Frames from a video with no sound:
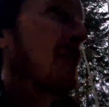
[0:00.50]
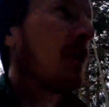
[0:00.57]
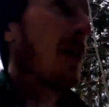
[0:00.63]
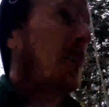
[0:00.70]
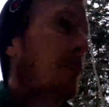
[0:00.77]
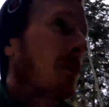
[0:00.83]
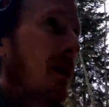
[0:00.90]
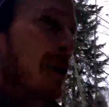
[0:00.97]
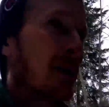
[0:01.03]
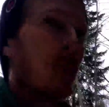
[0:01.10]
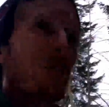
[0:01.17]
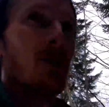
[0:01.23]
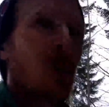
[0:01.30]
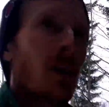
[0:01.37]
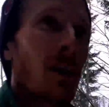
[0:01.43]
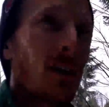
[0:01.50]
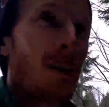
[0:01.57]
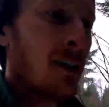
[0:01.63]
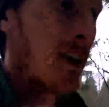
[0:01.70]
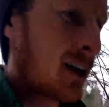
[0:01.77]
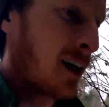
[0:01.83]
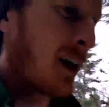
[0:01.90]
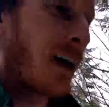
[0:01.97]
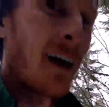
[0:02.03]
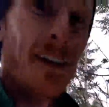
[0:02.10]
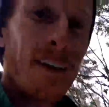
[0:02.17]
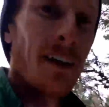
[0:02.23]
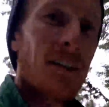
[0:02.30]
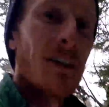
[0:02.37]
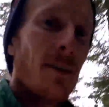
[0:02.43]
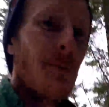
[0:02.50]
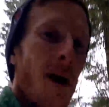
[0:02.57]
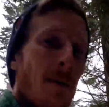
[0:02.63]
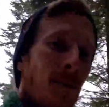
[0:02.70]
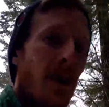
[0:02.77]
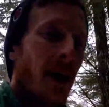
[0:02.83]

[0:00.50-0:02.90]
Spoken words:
found a random trail at the edge of the map